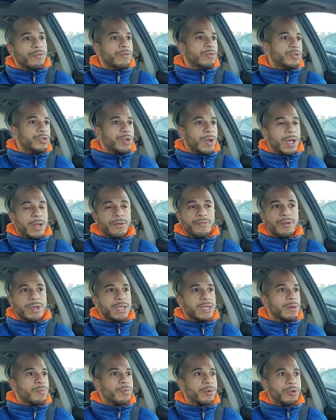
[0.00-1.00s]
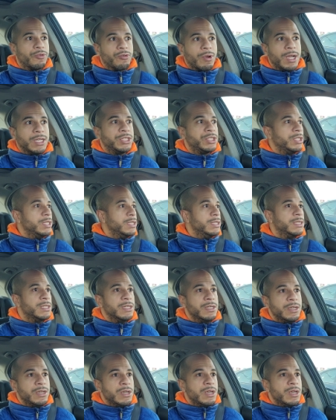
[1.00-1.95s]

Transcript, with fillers: trying to read your progressions